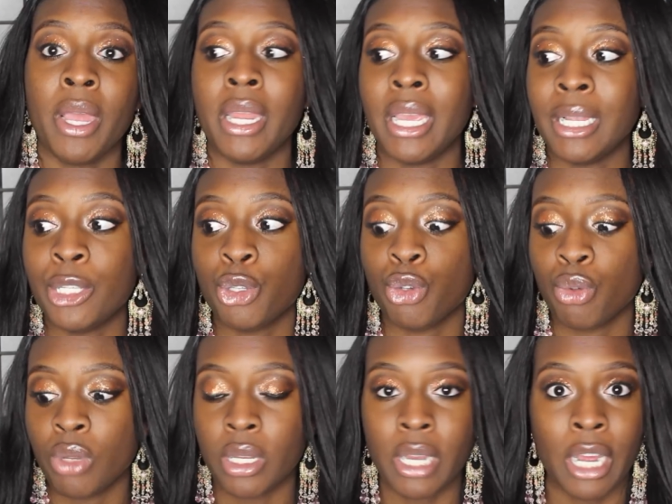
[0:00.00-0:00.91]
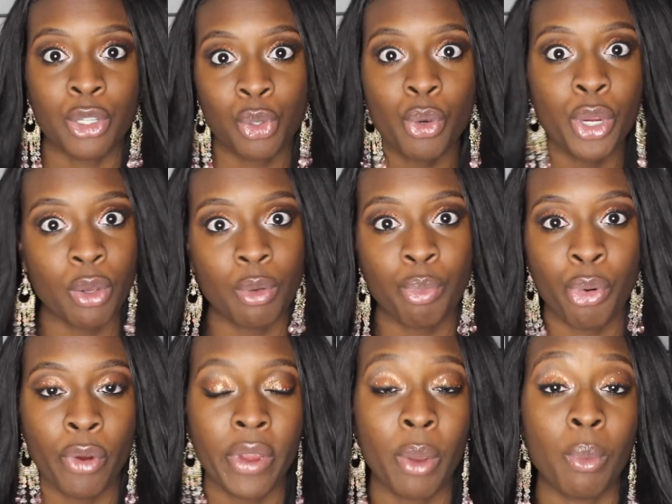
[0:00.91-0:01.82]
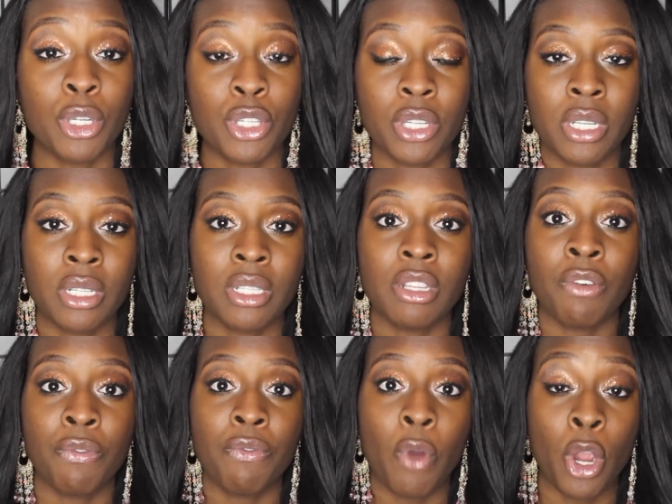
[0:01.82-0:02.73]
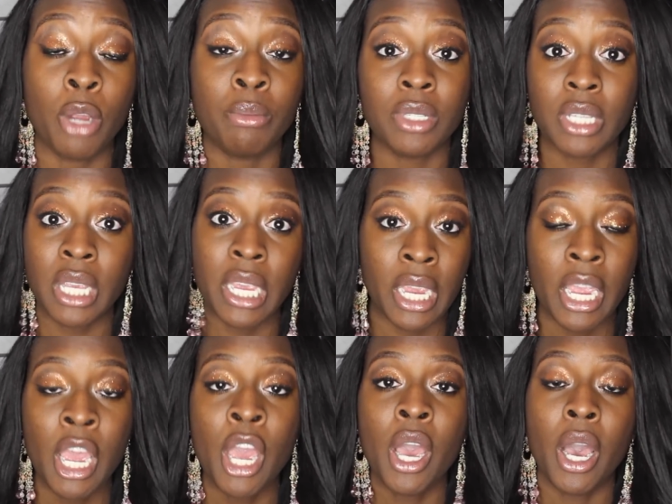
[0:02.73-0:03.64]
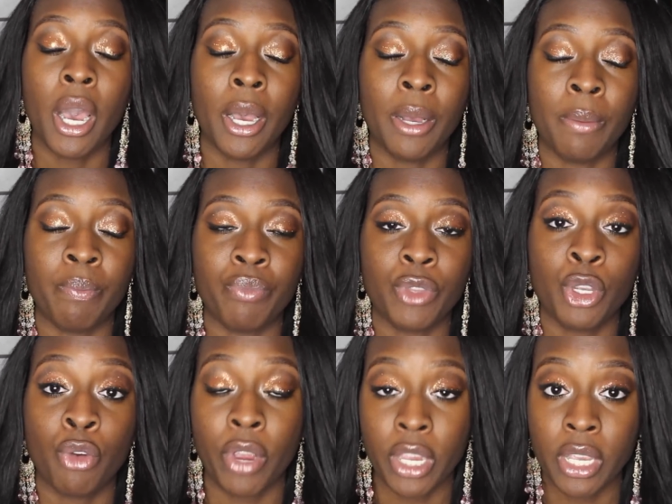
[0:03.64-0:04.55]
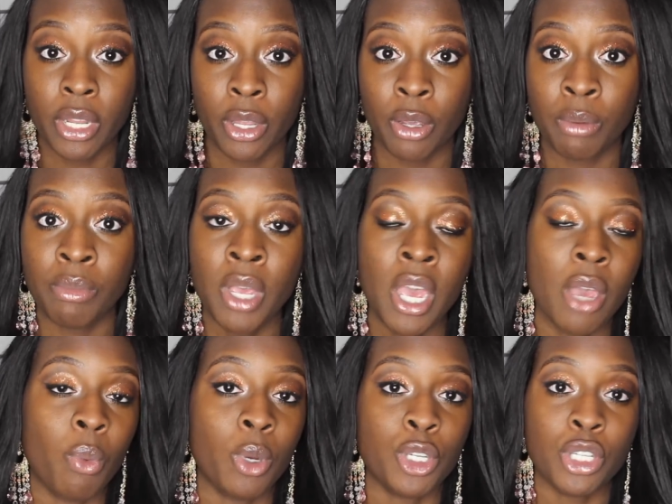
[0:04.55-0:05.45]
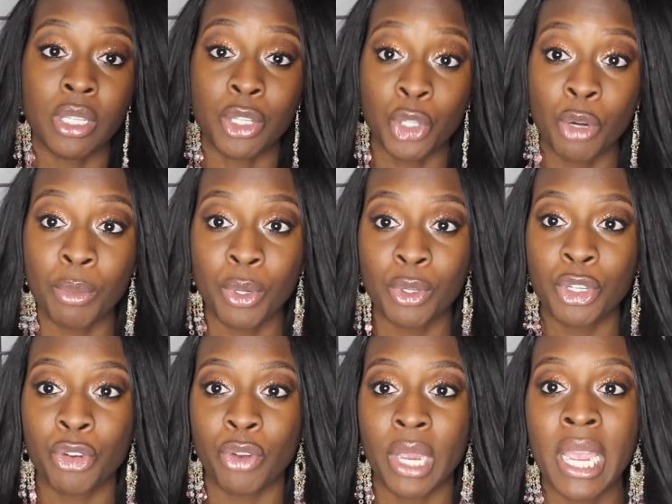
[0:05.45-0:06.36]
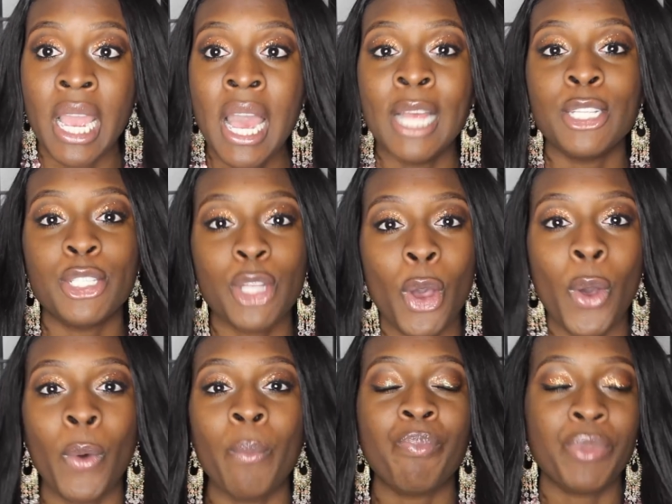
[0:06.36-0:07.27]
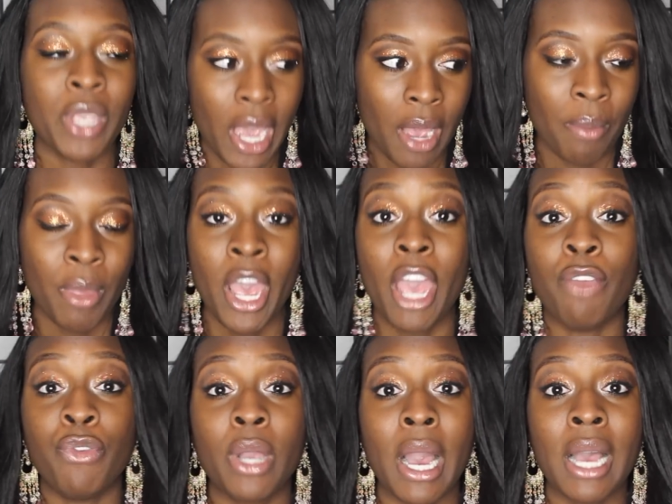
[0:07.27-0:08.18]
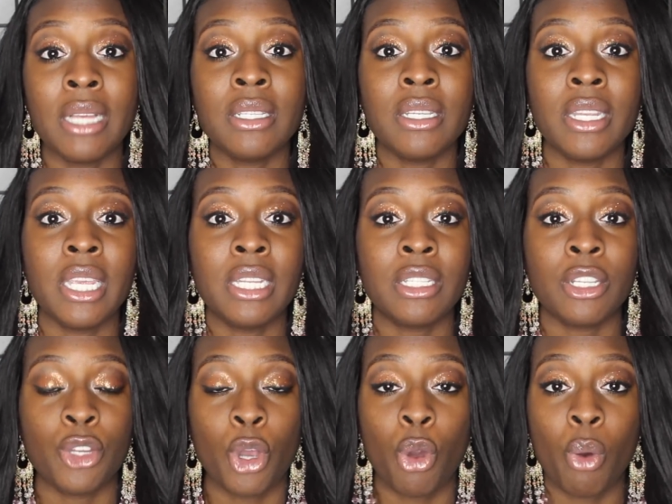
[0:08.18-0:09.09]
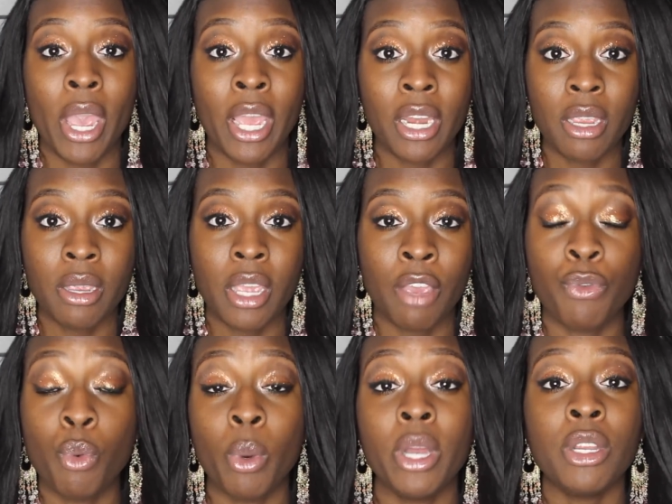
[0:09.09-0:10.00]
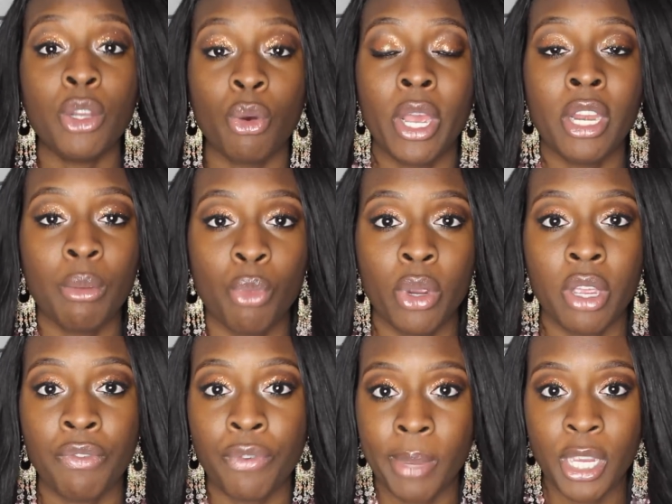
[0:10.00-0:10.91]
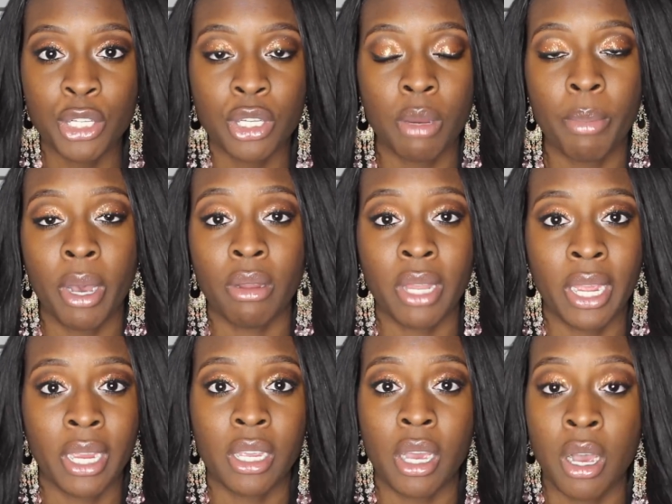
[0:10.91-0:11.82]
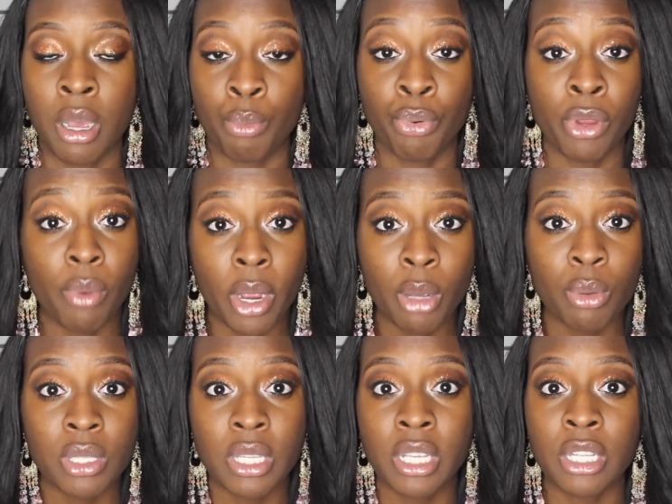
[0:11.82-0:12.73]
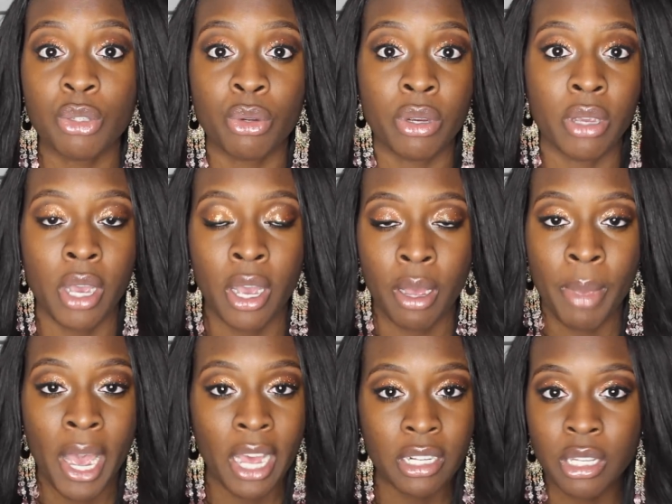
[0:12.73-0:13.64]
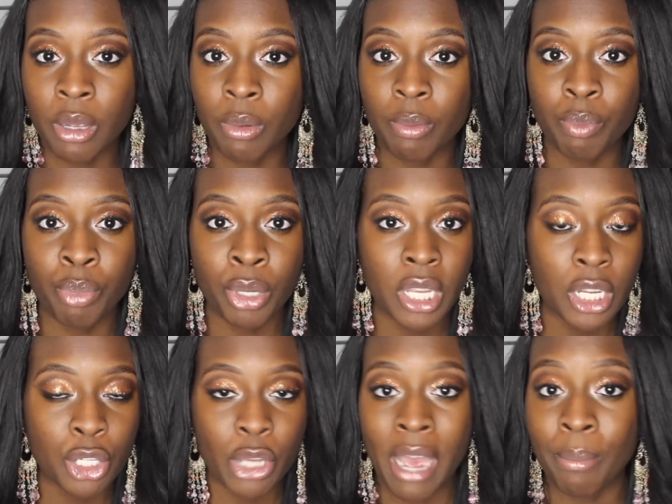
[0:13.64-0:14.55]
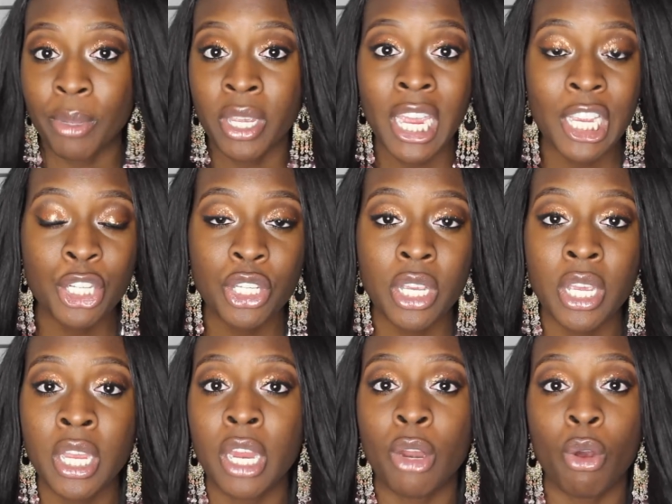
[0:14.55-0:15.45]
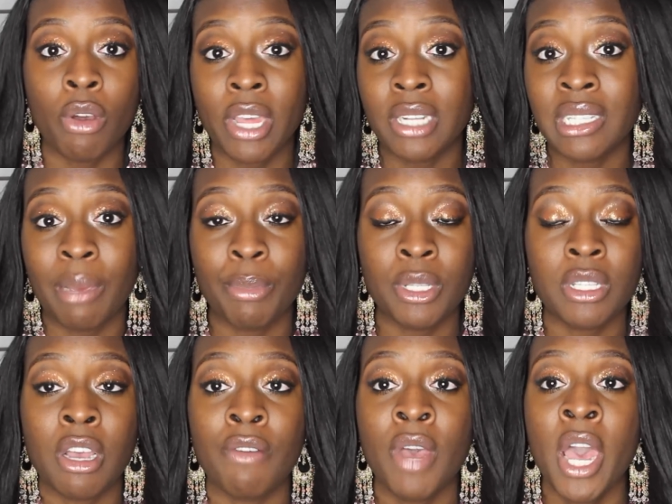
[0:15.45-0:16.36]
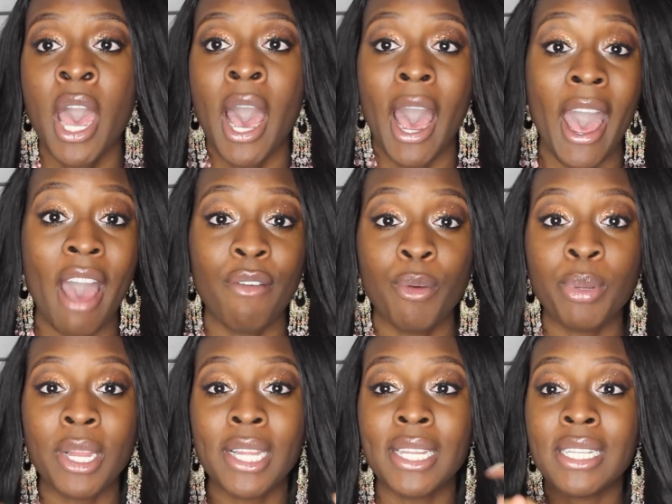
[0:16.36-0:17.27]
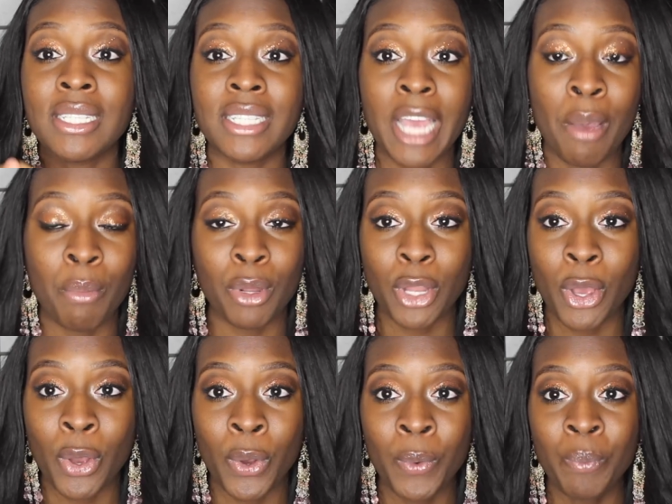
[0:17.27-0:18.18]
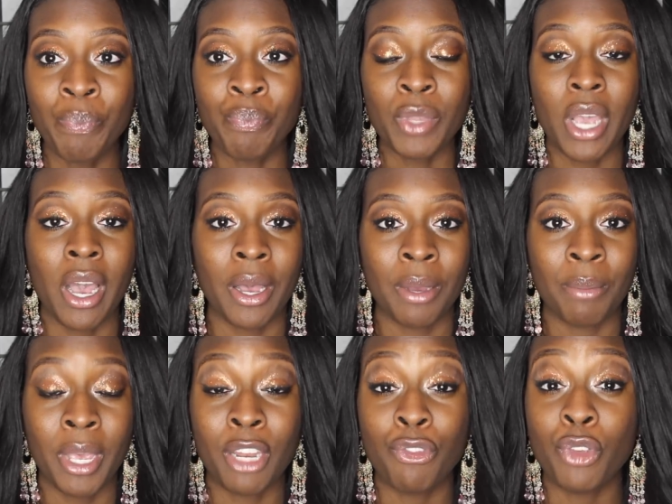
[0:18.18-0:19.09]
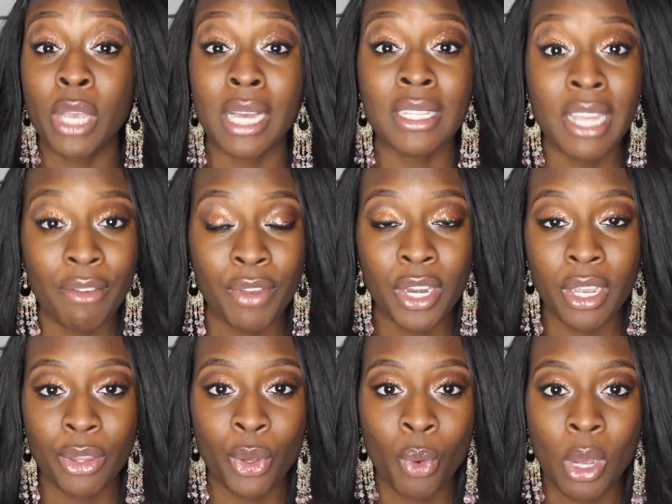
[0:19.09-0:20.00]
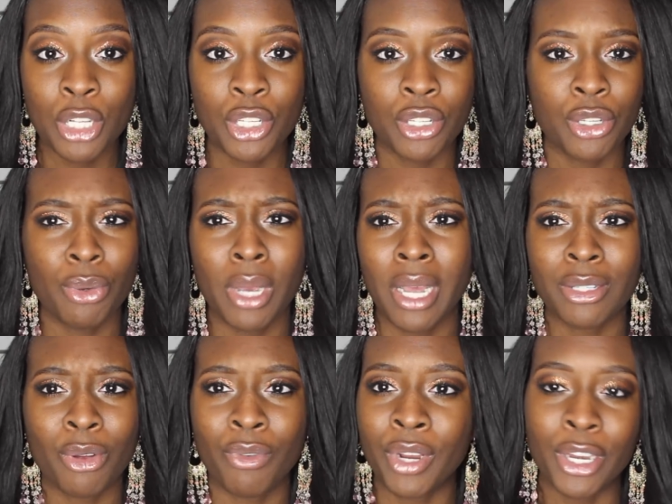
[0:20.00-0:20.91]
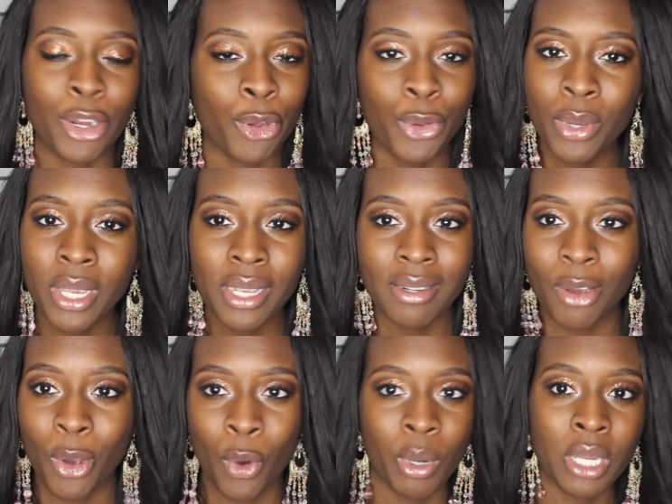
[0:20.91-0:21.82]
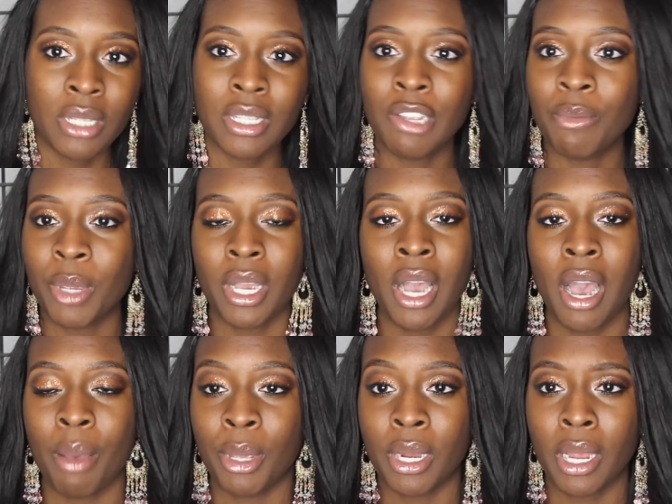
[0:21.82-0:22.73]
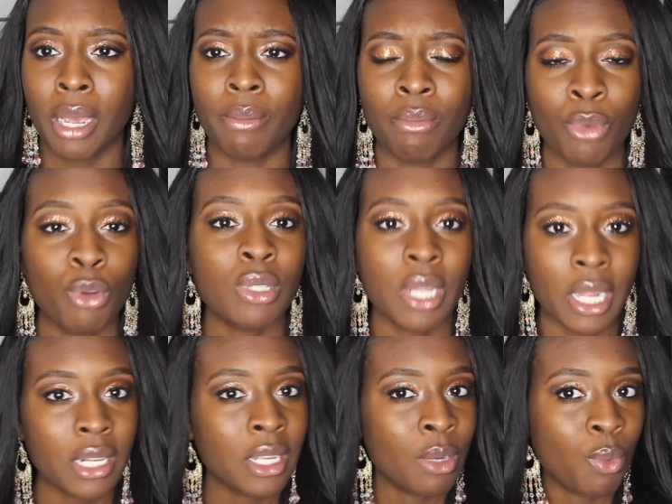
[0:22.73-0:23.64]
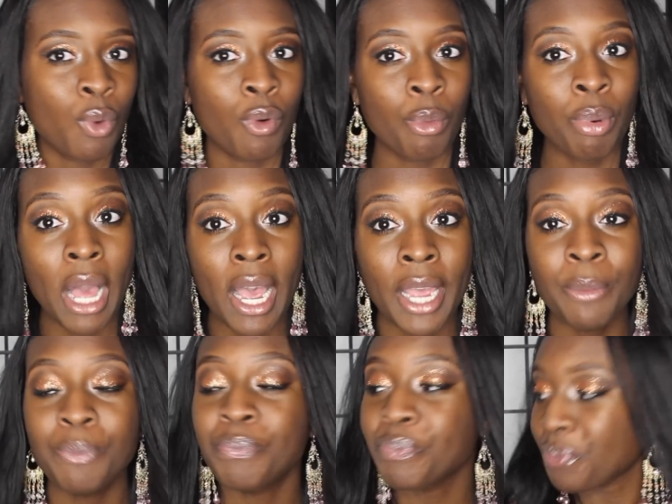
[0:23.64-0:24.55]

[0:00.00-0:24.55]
and into the doctoral program, which is the PharmD um, curriculum, which is a terminal degree. So yeah, if you guys need to know any, if you want to know any more information about like um, prerequisites or um, how to complete your application and all that type of stuff, I have a playlist down below. Um, and if you guys have any other questions, you guys already know, you can always leave me a comment. I most likely will reply